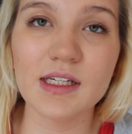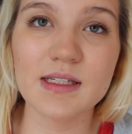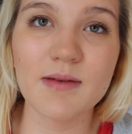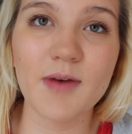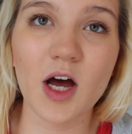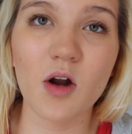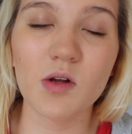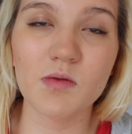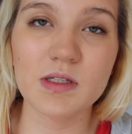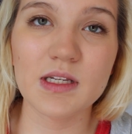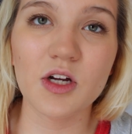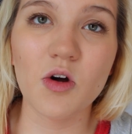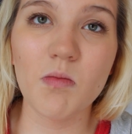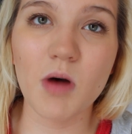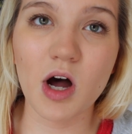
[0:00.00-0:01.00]
is about a
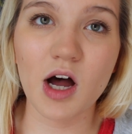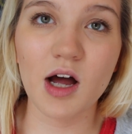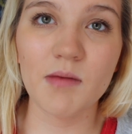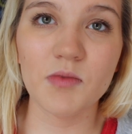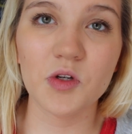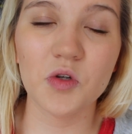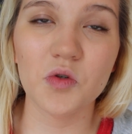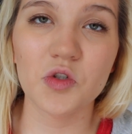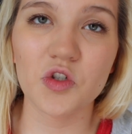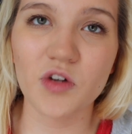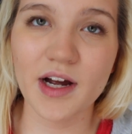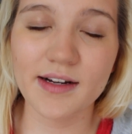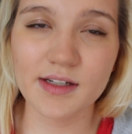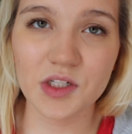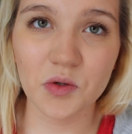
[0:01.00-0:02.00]
single mom who's
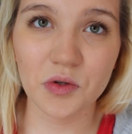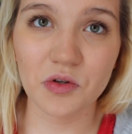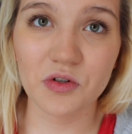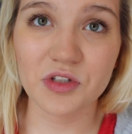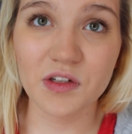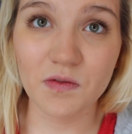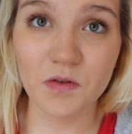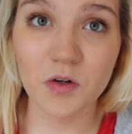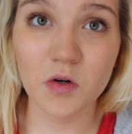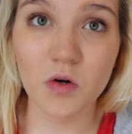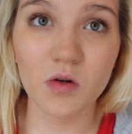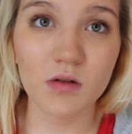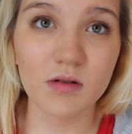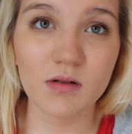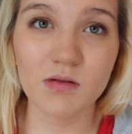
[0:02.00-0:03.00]
trying to deal with her
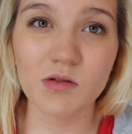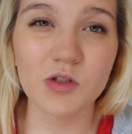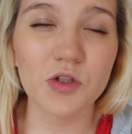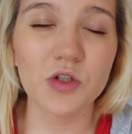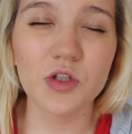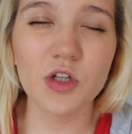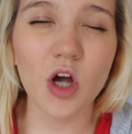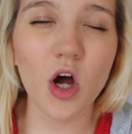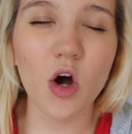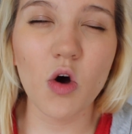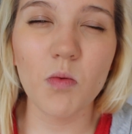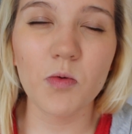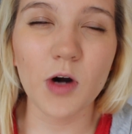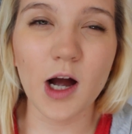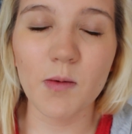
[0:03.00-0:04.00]
difficult,
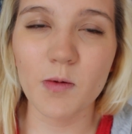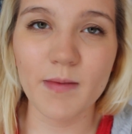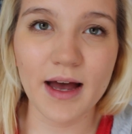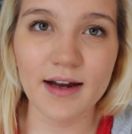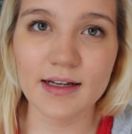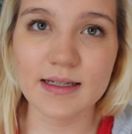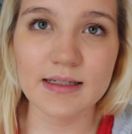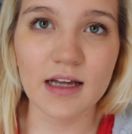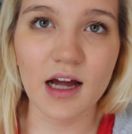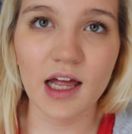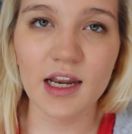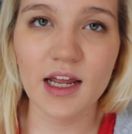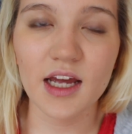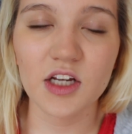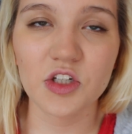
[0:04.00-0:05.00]
so problematic
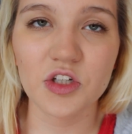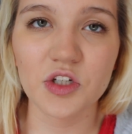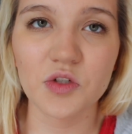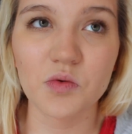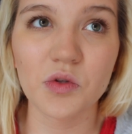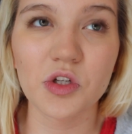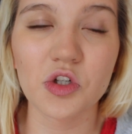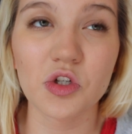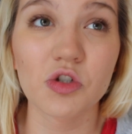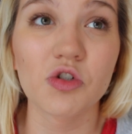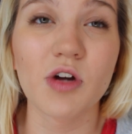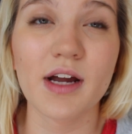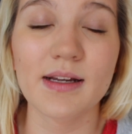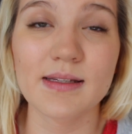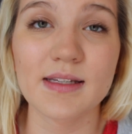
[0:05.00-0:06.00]
son, and she's really just
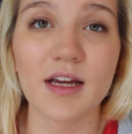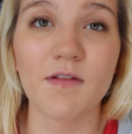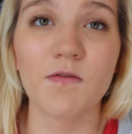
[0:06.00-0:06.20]
trying to stay